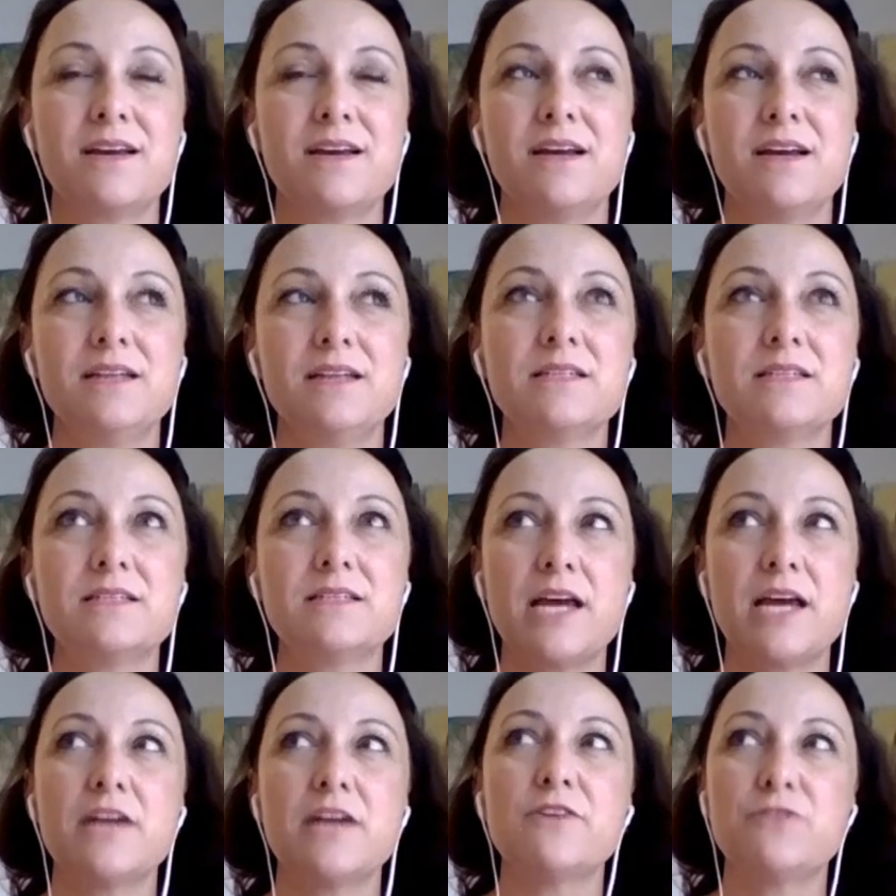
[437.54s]

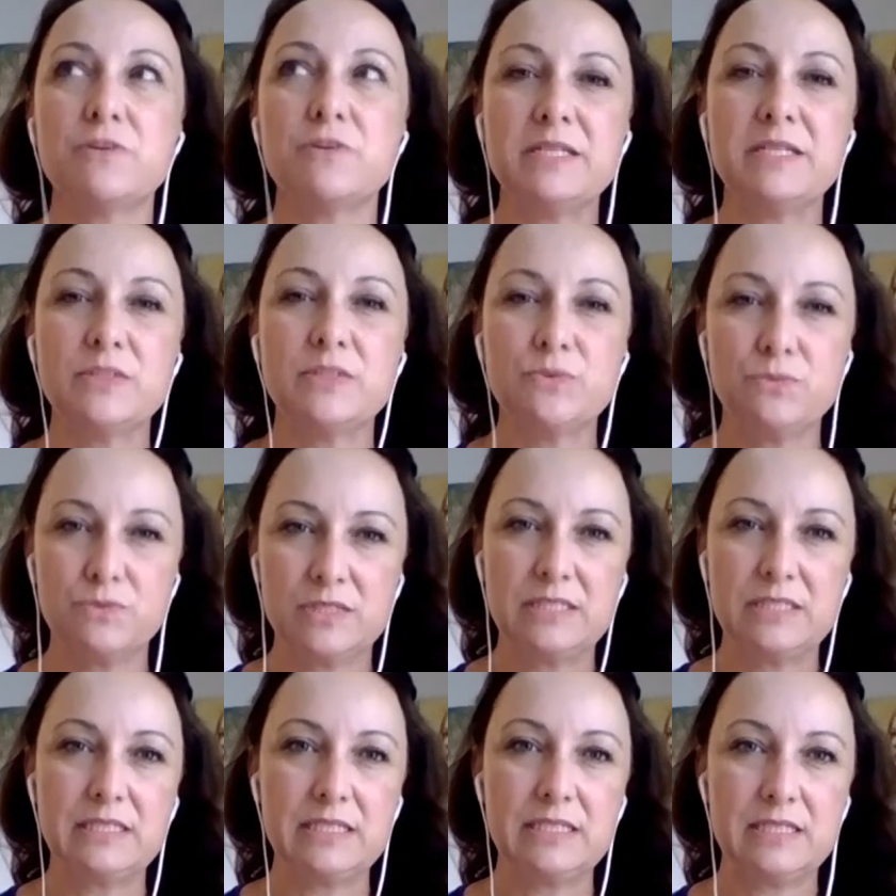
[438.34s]
desire for me to
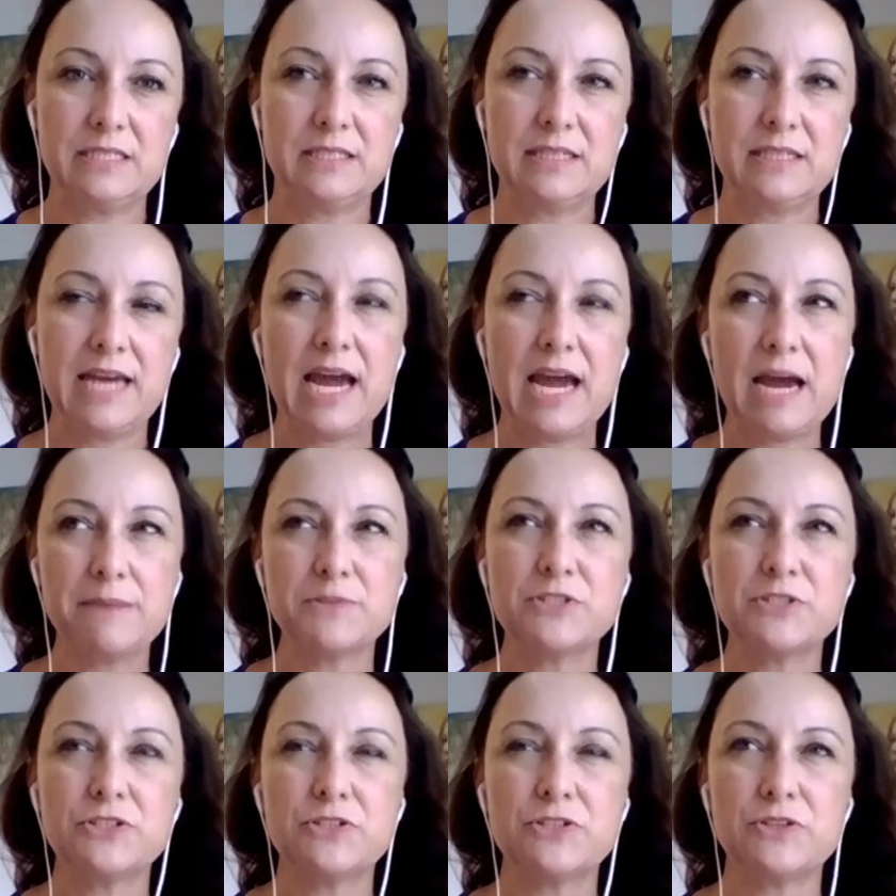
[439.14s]
really
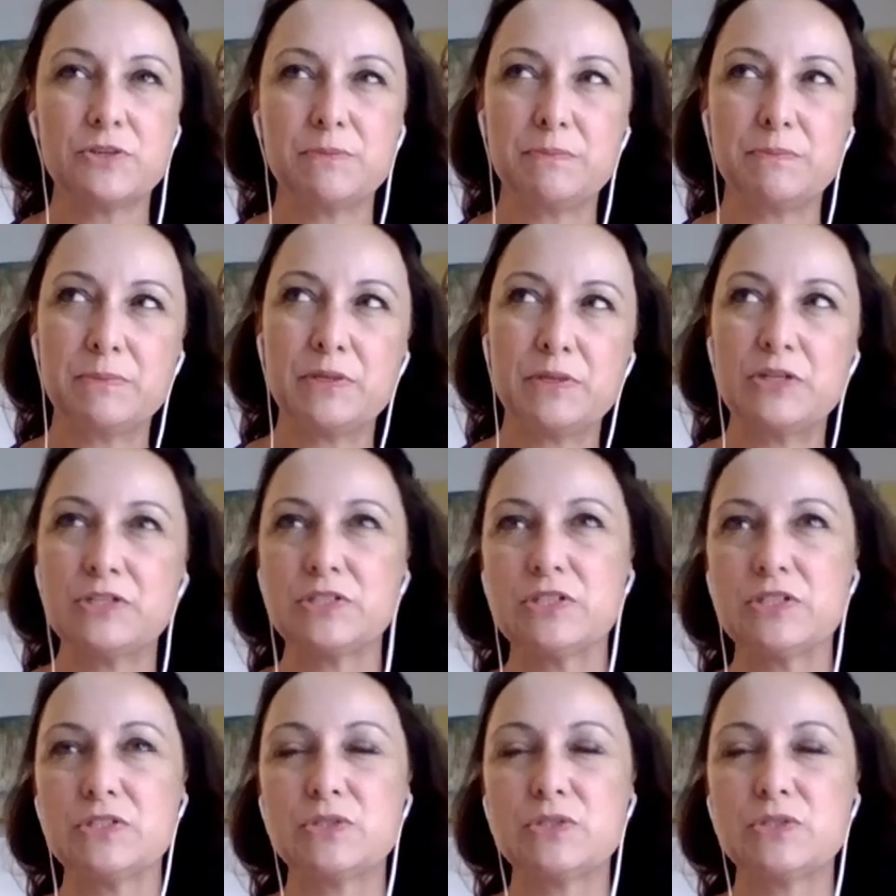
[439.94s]
capture the person.